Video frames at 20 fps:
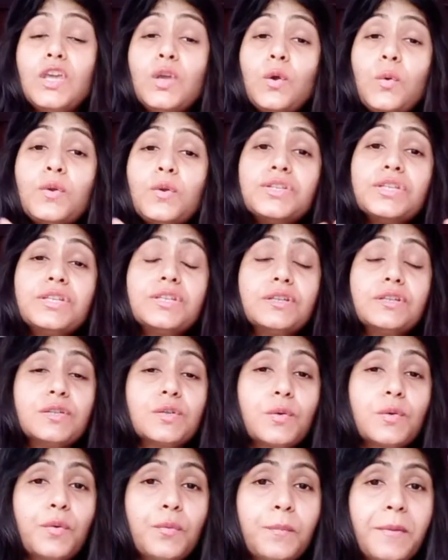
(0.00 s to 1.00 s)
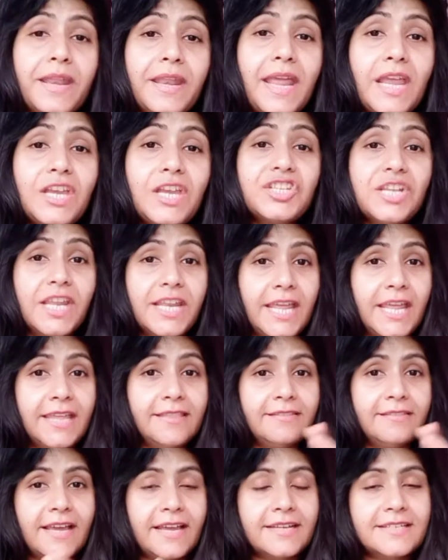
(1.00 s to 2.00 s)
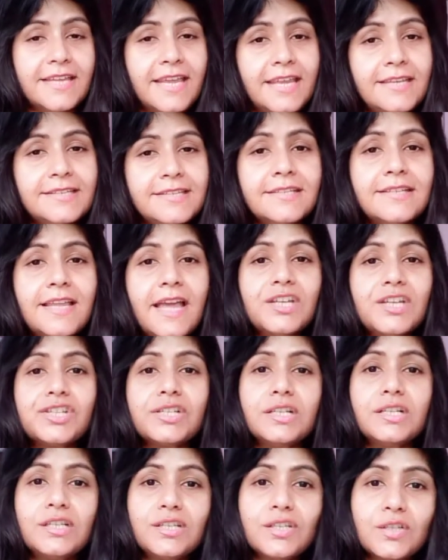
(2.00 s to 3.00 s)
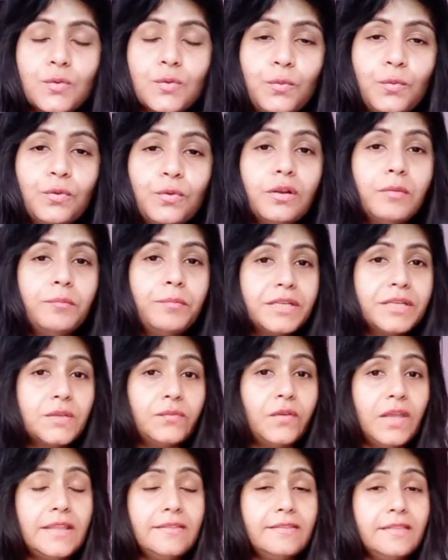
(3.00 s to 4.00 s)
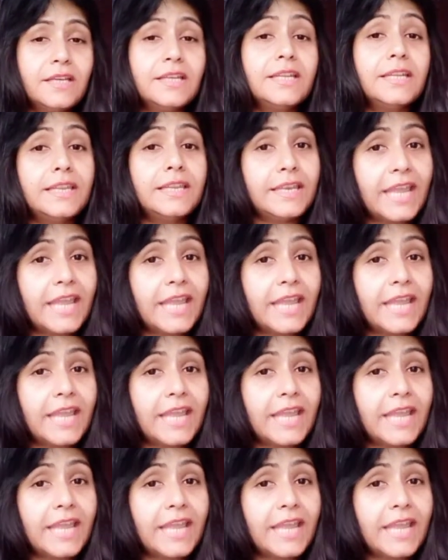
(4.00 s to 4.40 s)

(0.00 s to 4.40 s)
huge discrimination in that international school between the